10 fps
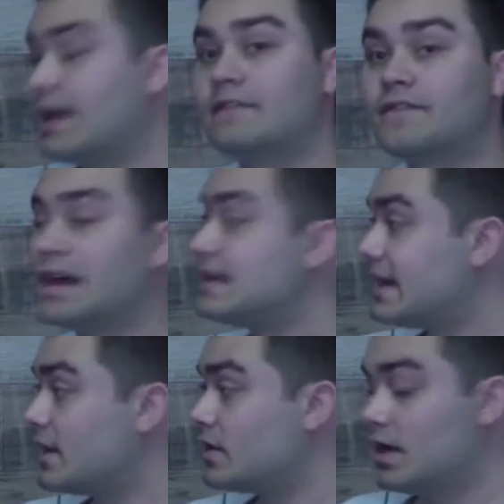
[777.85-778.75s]
and find
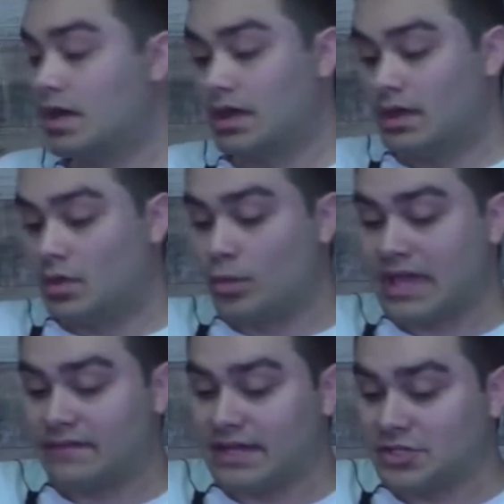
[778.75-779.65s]
out, we
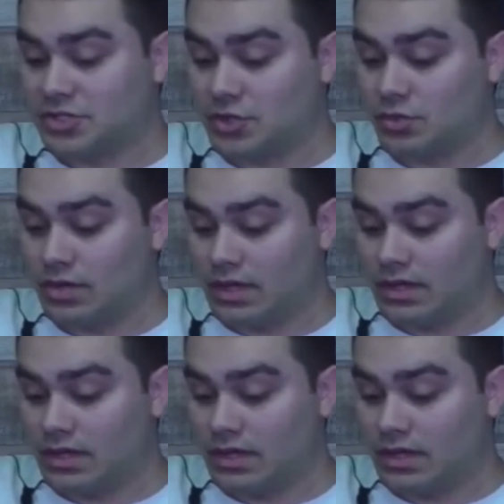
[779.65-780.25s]
have an issue